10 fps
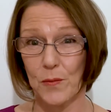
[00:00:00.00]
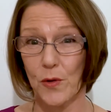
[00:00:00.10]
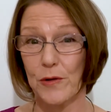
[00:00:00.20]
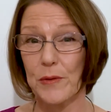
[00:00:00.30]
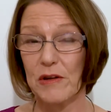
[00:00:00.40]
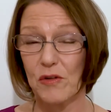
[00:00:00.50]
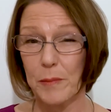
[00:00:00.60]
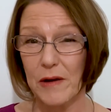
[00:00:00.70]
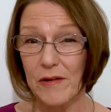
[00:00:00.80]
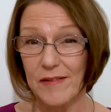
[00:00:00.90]
what you're
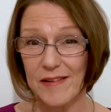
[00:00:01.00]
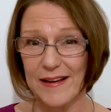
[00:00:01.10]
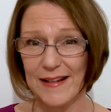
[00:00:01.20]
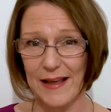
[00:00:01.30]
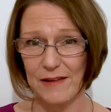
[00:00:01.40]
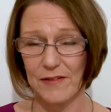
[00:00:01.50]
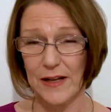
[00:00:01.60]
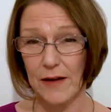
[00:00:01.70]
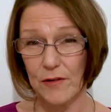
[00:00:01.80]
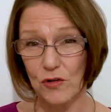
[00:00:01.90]
experiencing in life, can
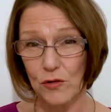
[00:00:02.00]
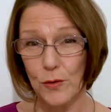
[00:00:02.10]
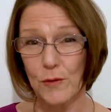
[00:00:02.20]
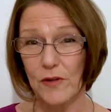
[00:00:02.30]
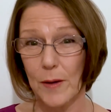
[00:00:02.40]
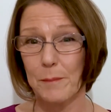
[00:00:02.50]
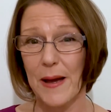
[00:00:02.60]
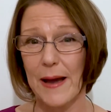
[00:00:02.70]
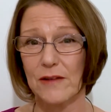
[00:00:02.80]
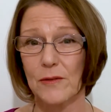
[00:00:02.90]
have a huge
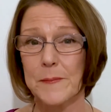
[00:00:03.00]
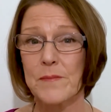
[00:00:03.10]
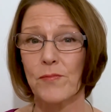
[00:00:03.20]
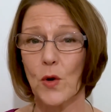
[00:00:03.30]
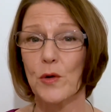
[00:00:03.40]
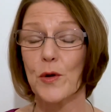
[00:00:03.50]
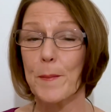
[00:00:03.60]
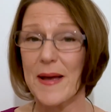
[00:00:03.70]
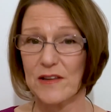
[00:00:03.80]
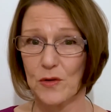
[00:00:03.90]
impact on your
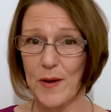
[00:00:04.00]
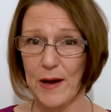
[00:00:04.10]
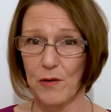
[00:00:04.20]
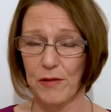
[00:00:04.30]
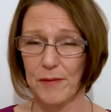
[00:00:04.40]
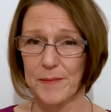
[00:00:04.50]
mental health,